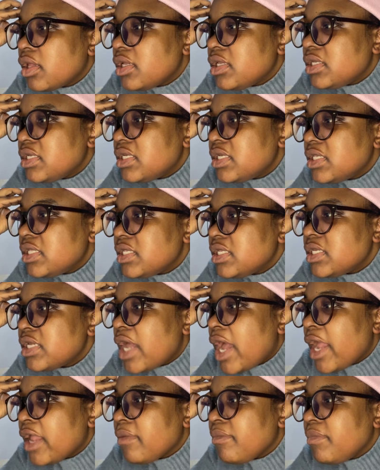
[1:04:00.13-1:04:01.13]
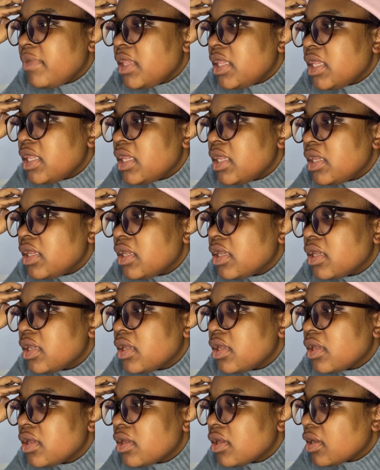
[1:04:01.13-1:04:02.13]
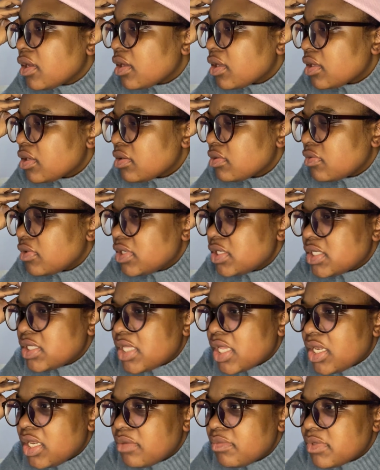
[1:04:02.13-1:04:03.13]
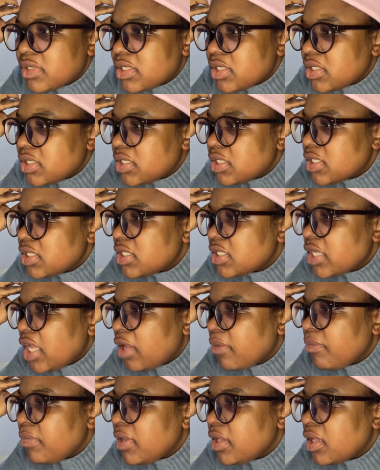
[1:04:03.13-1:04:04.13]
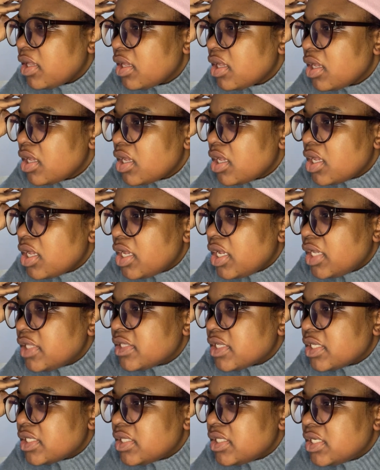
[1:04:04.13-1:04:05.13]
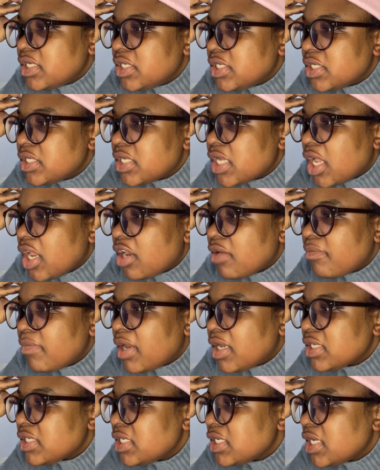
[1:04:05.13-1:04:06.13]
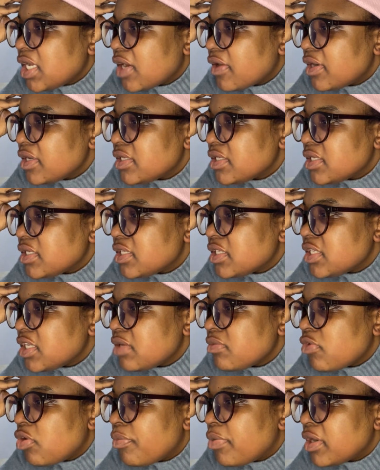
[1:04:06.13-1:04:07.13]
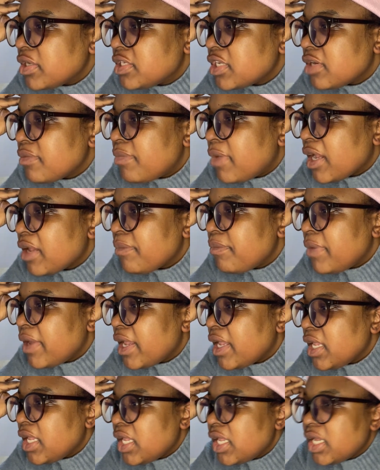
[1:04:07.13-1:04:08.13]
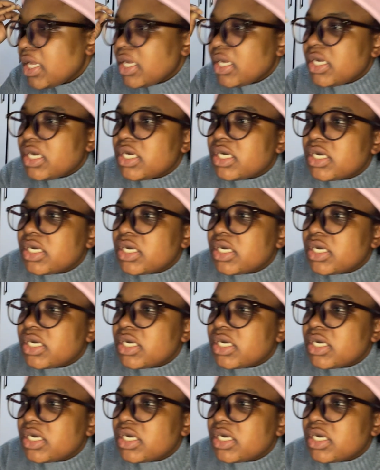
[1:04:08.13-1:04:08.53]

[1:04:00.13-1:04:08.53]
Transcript: TCIB. What is that? Let me see. TCIB is a digital multi-currency scheme operated by Pay Inc.